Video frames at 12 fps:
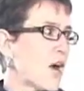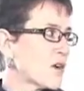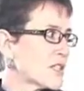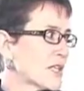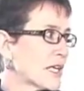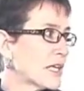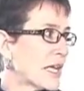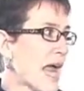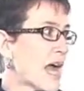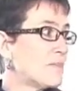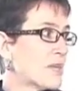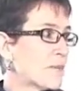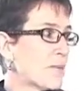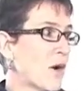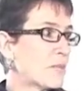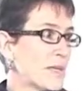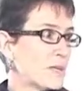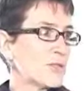arsenic, and cadmium
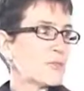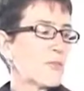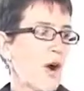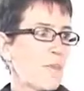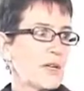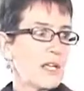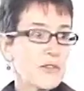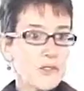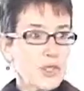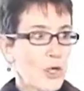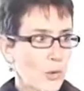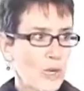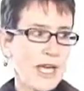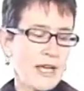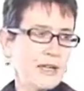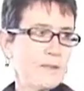on people's property. There's no link.